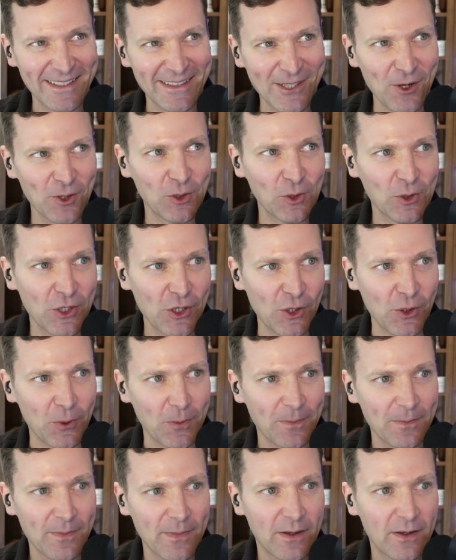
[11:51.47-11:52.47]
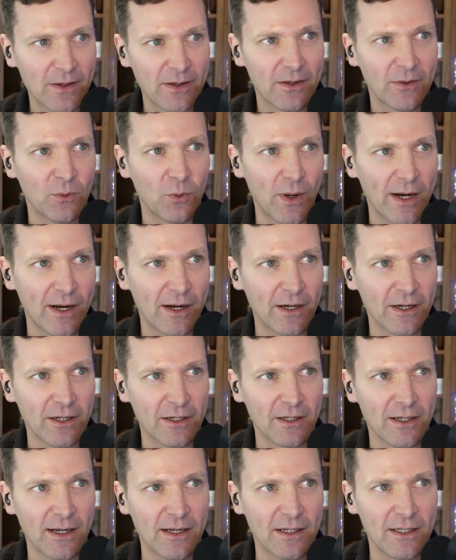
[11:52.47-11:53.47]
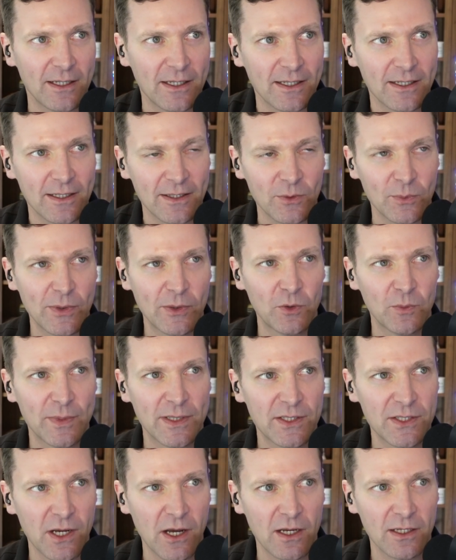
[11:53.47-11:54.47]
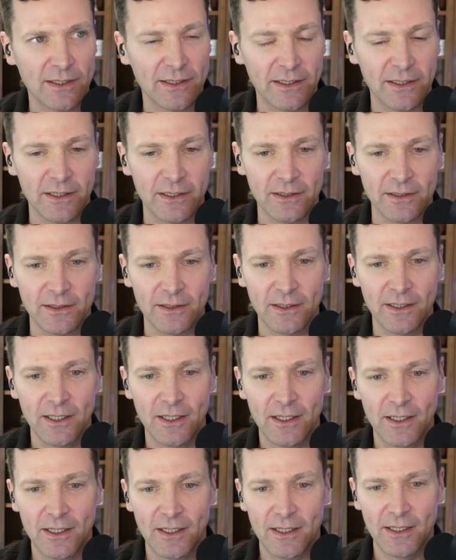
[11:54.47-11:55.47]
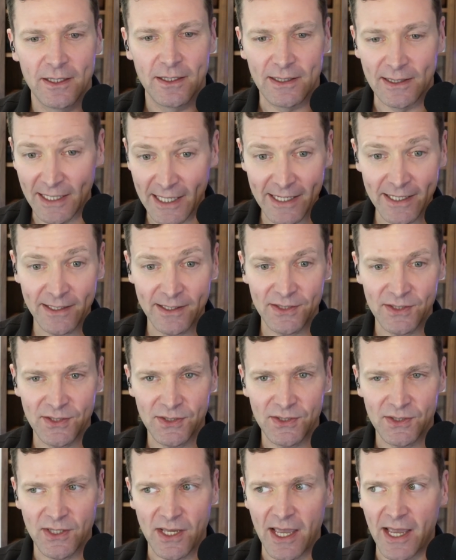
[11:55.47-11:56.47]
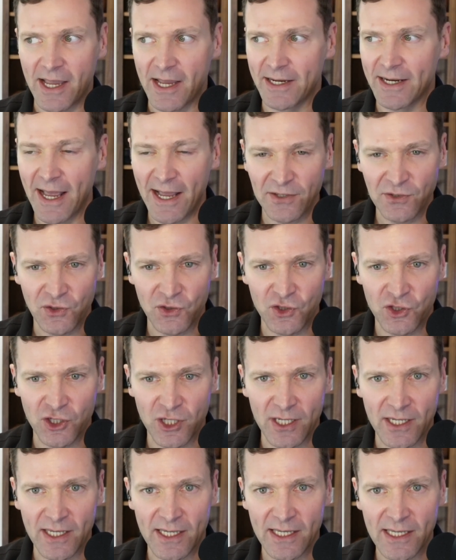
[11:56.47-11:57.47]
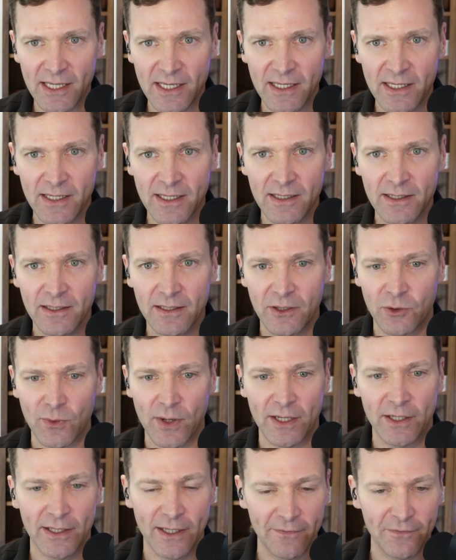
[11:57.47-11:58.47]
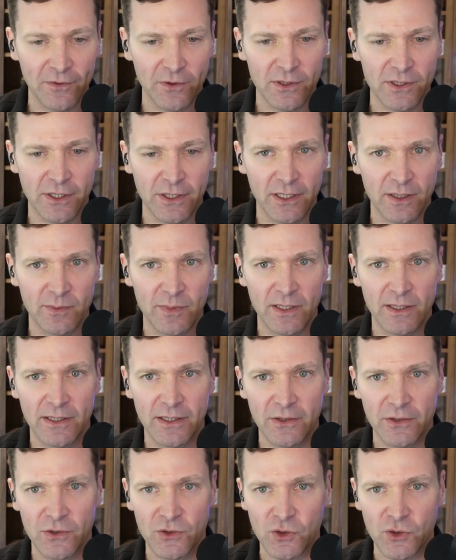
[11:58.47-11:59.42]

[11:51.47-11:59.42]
Local U, where uh, we will be talking links and S G E. Greg Gifford's going to be there.